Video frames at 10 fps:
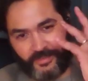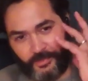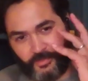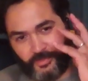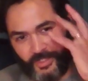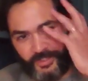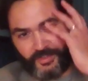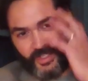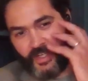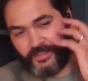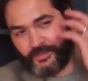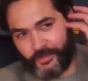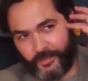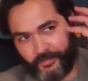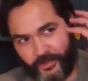So these cases
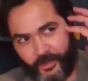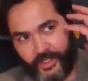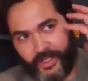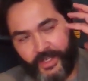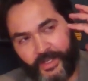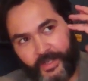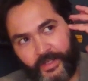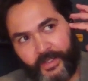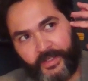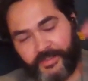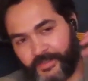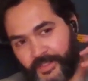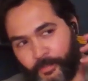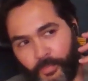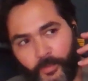are very
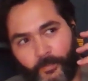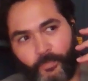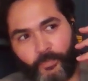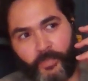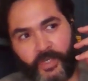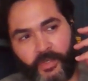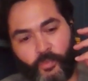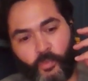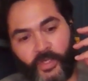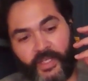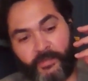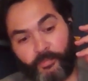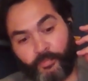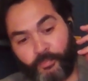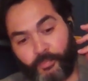simple, but we
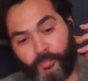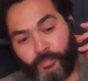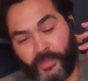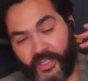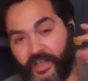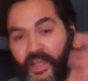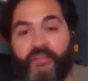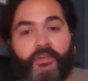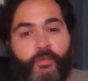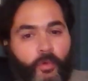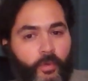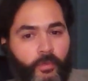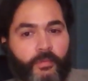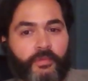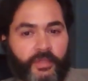play a heavy
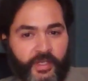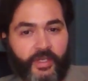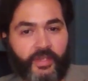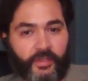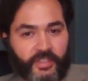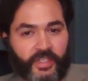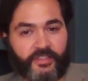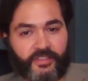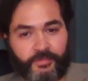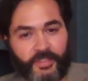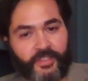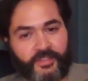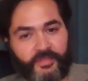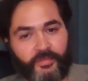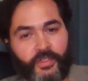role in those cases, because
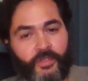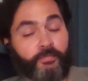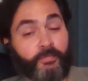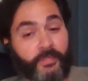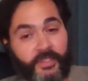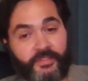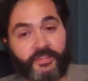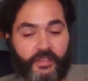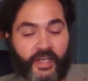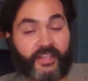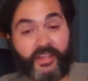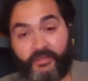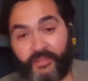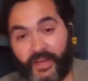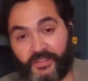if we
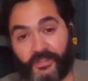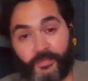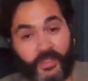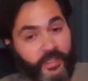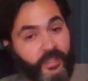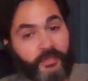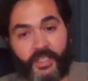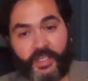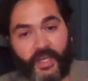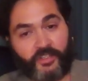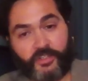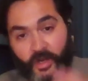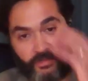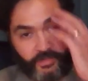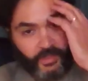misidentify something, it can be catastrophic.